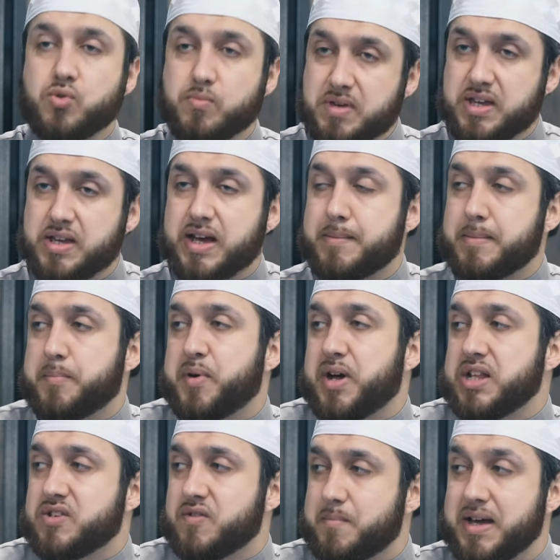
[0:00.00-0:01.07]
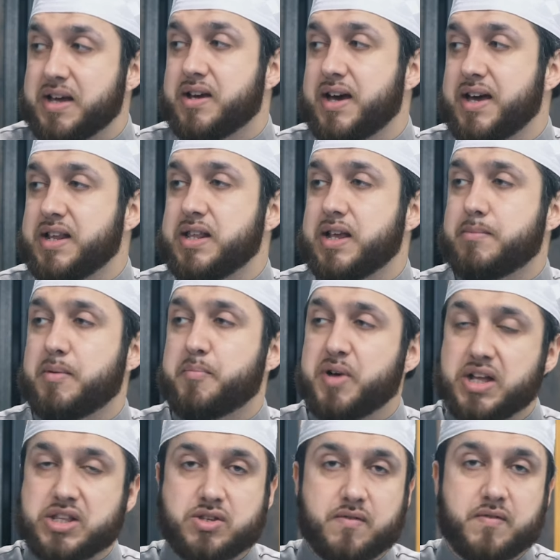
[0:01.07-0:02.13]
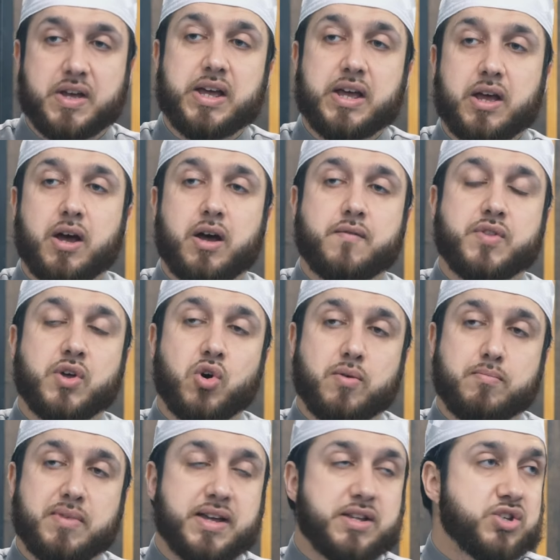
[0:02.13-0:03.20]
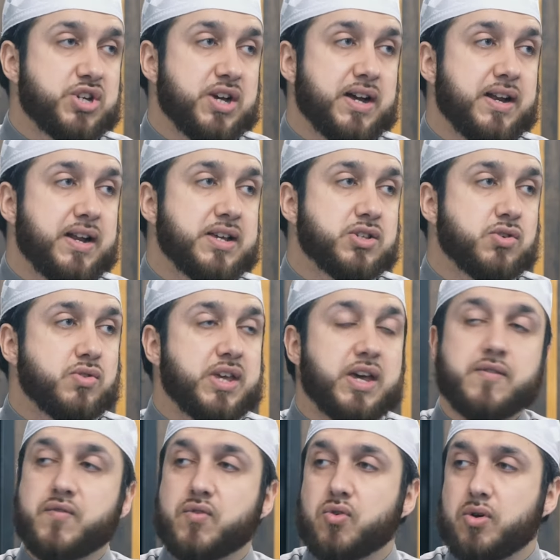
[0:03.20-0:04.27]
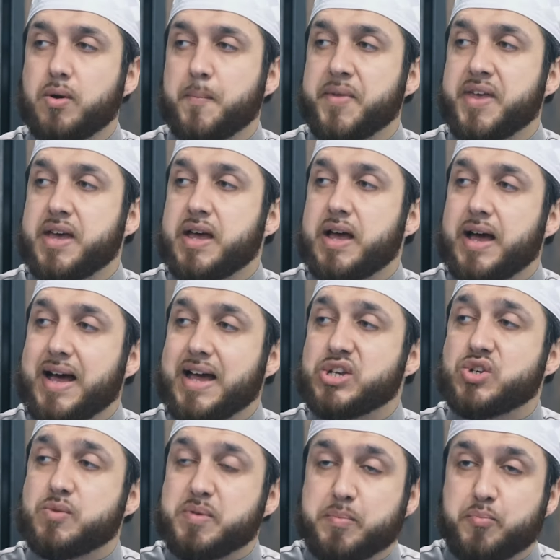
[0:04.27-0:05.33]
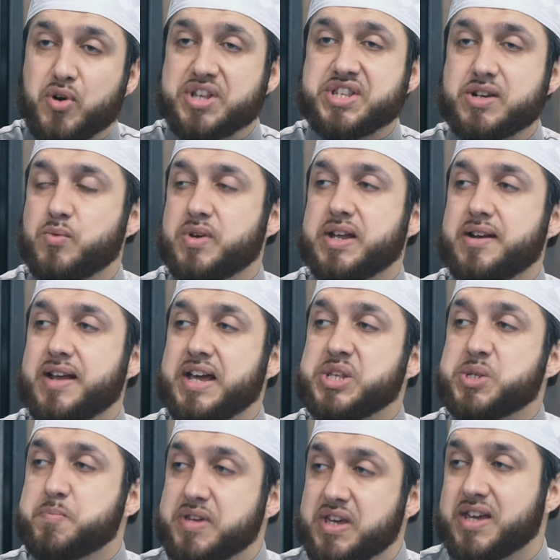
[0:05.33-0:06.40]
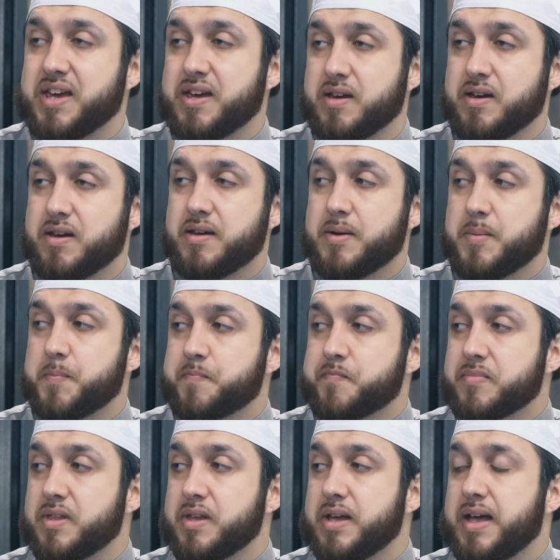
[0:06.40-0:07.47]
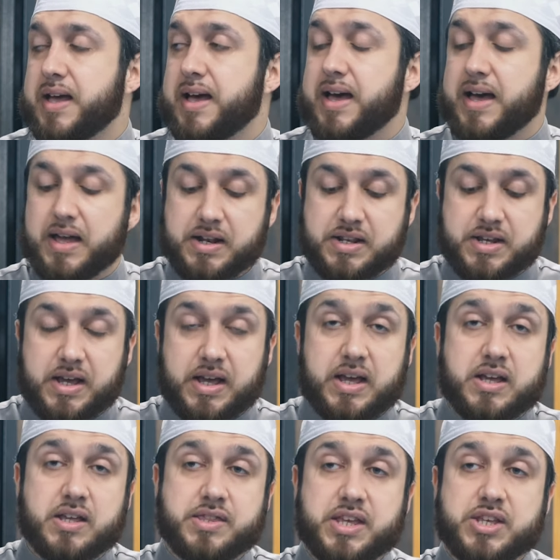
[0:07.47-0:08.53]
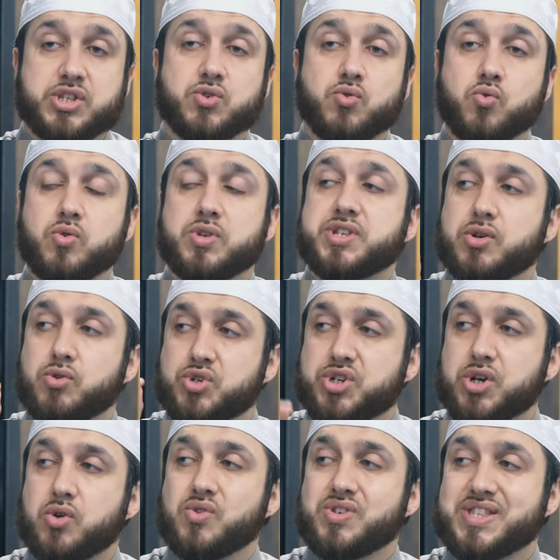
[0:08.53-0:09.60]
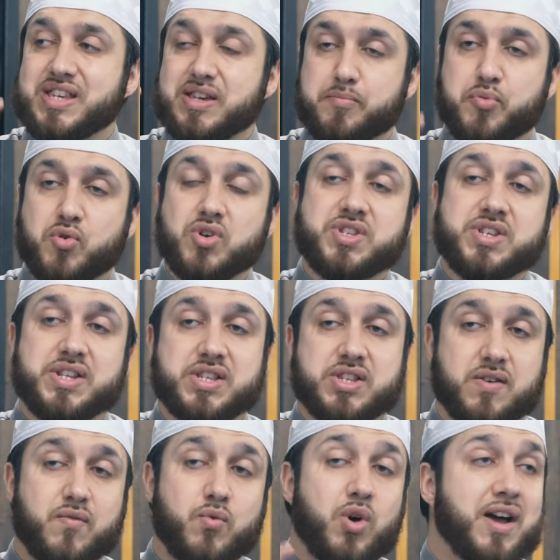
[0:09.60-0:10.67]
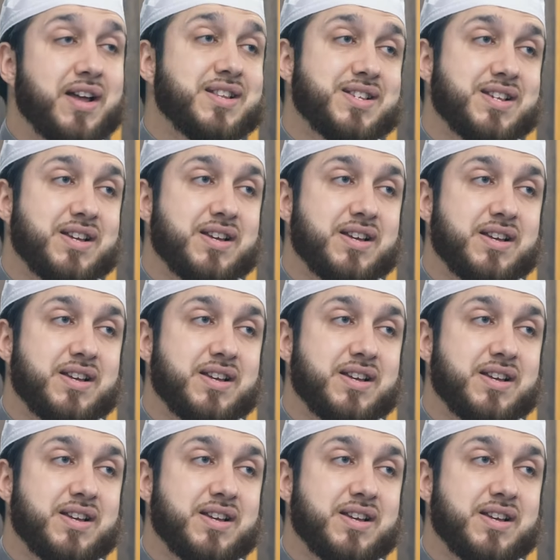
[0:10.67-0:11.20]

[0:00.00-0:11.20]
to me. I'm a part of mankind. I'm a part of the Ummah, inshaAllah. So therefore, I should be present when Allah is speaking. And this also shows the importance of what?